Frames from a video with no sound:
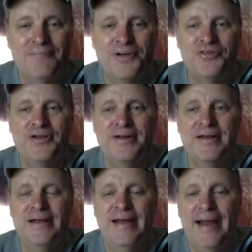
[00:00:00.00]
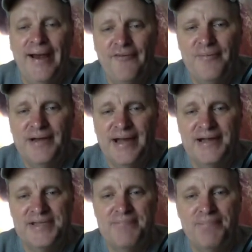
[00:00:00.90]
but that everybody
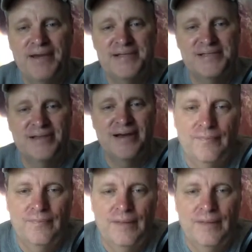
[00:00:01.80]
has a baseline.